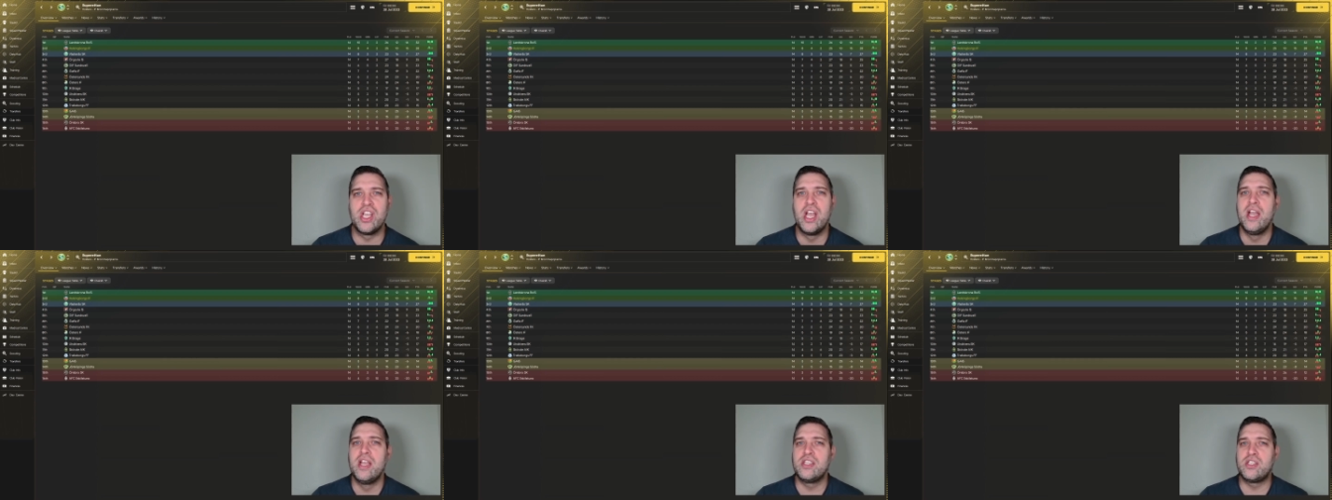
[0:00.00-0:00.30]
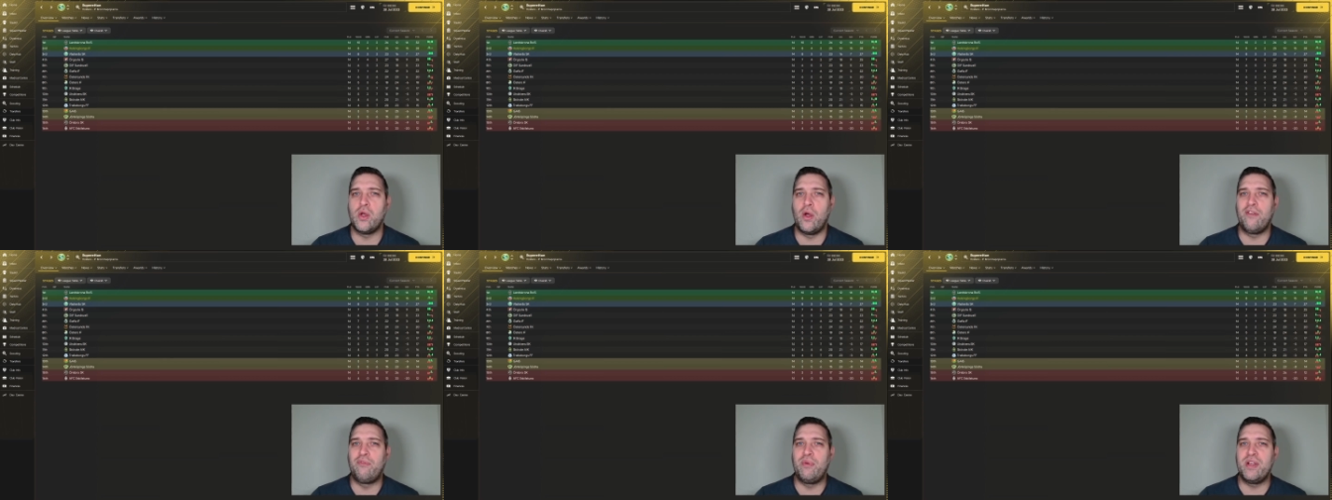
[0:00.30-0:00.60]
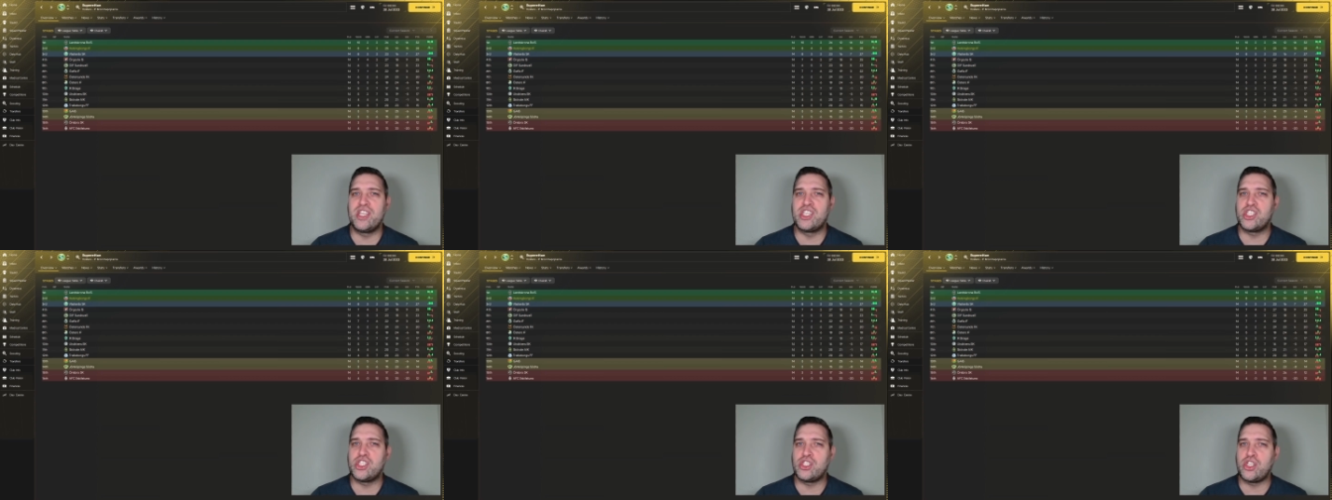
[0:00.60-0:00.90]
So if we
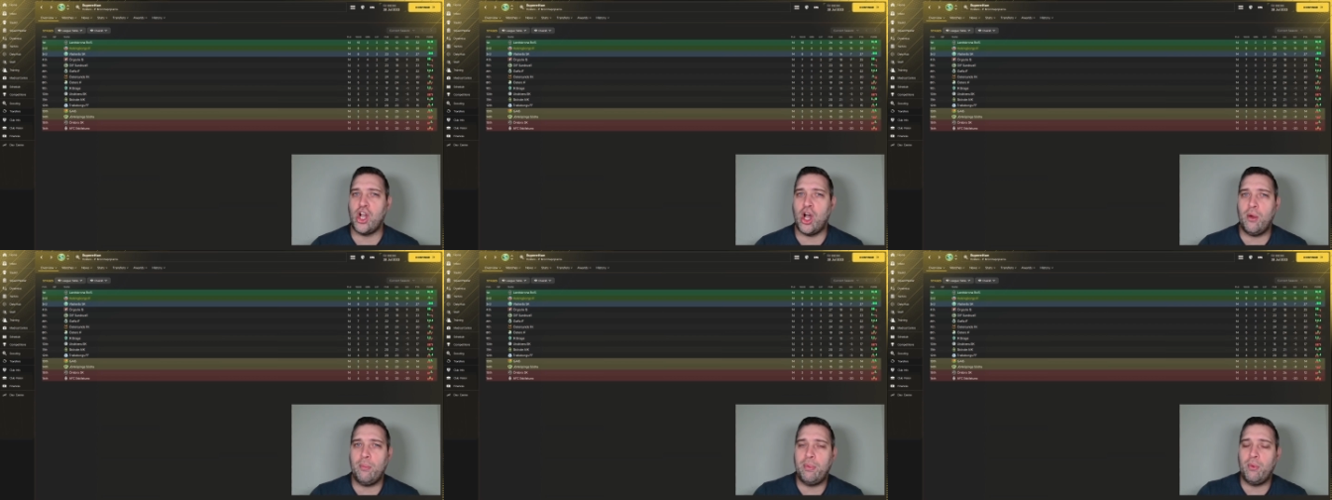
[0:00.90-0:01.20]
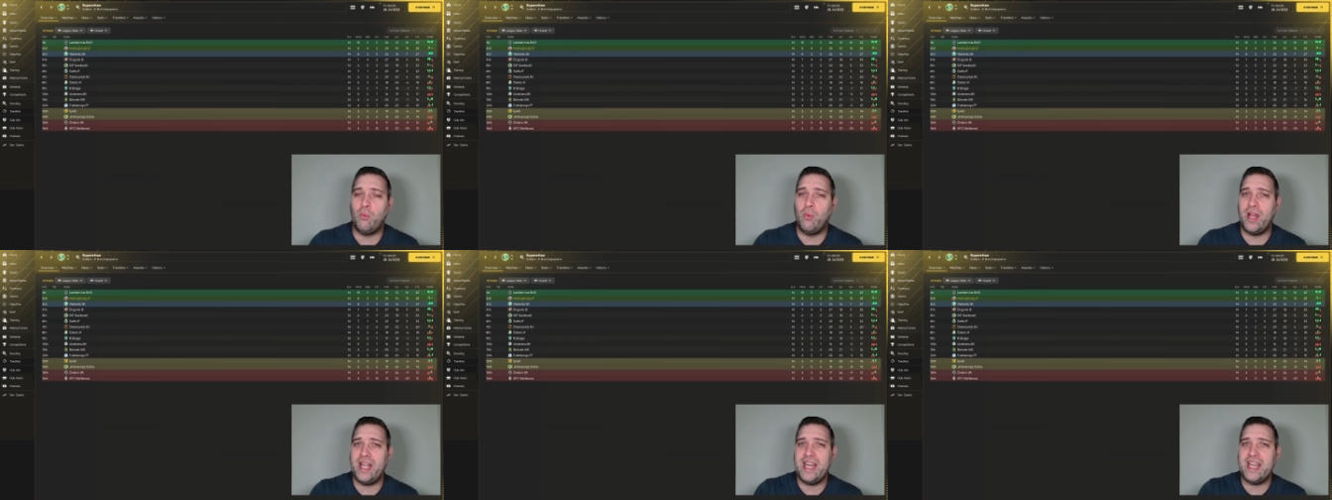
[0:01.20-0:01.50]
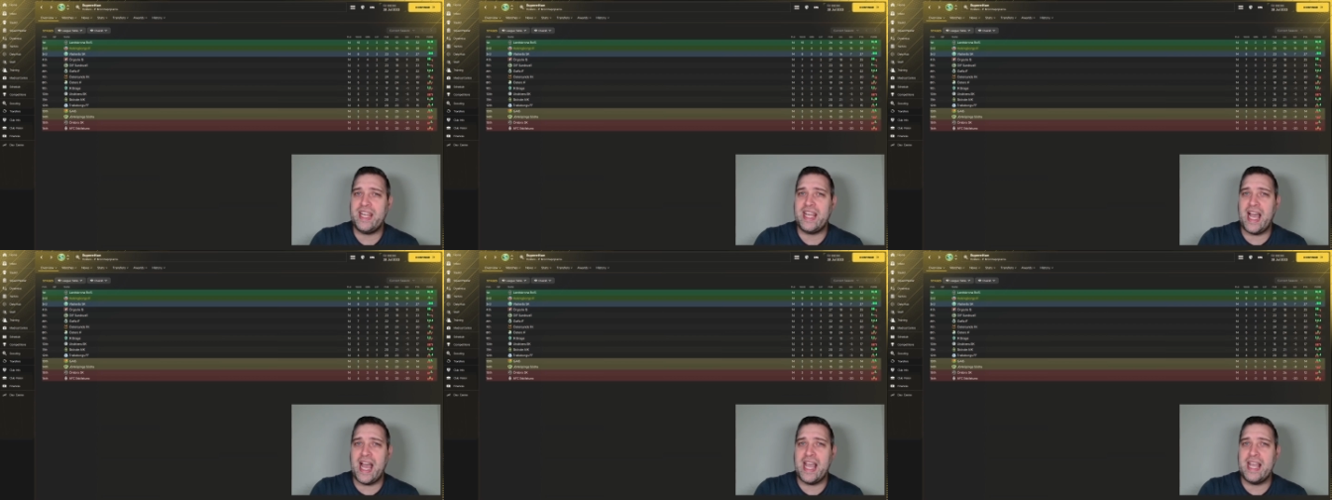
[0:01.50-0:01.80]
stop winning
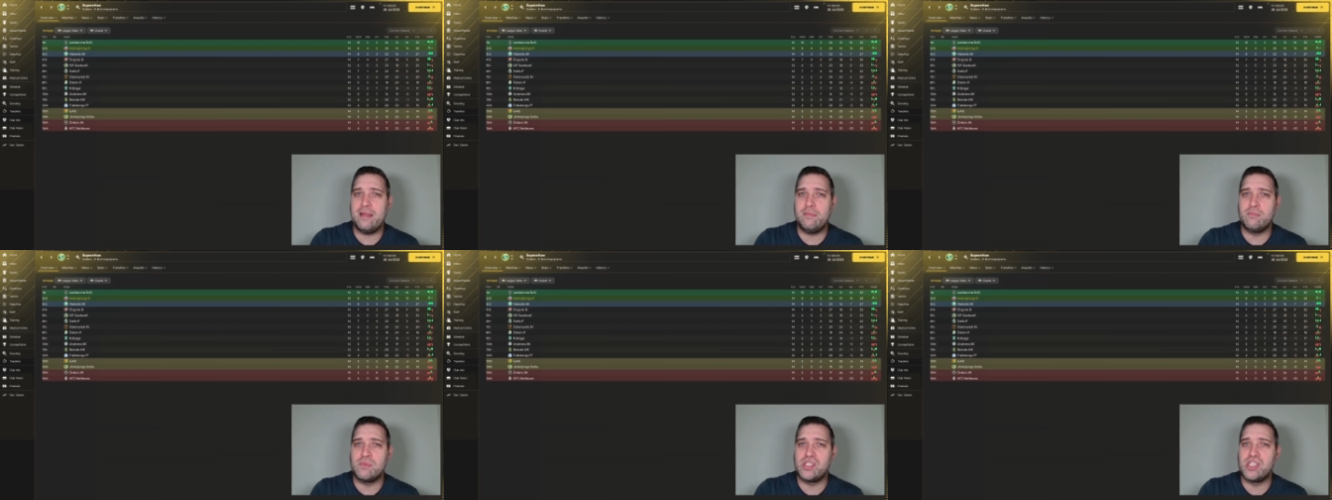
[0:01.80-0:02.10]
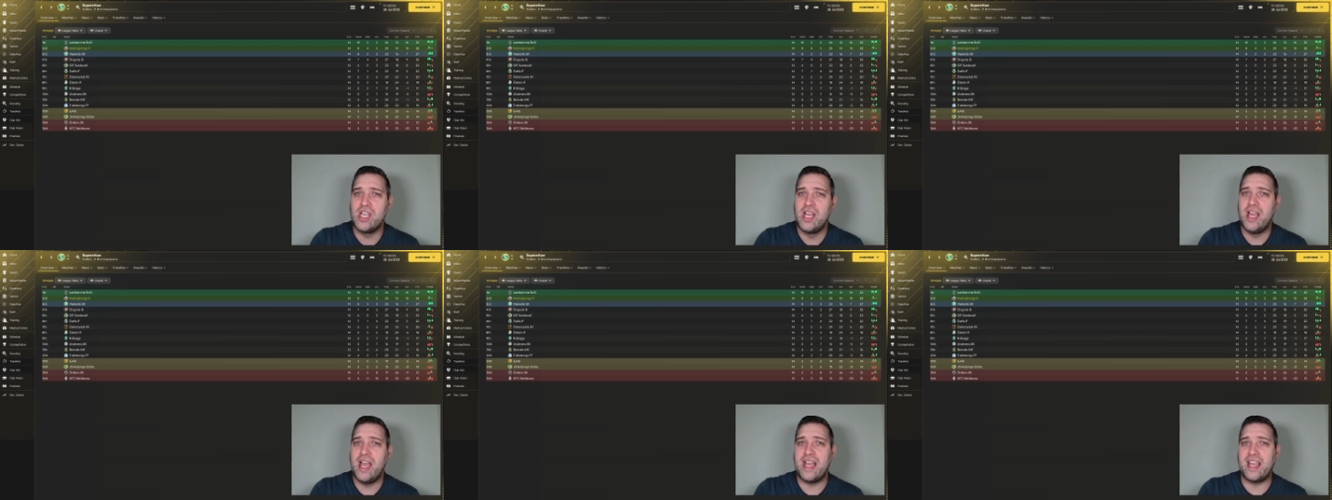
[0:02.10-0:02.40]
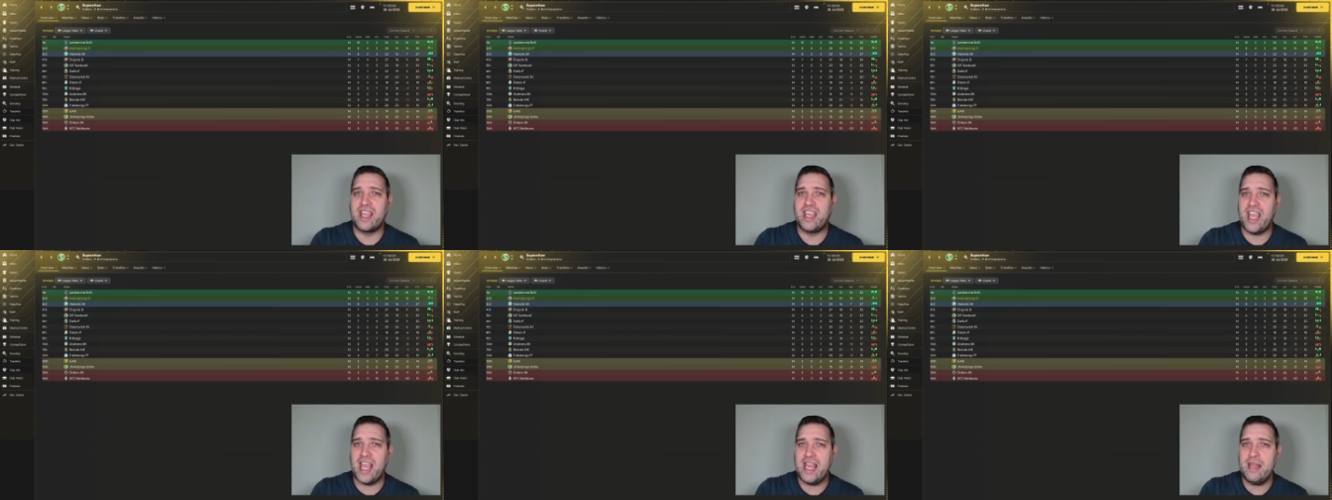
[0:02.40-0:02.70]
games and
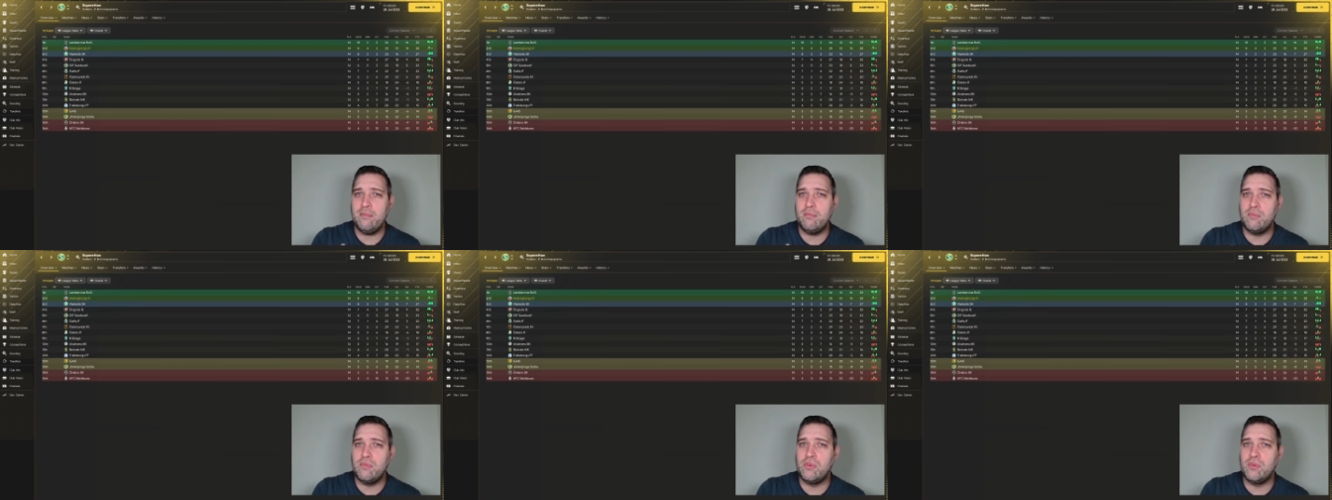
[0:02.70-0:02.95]
keep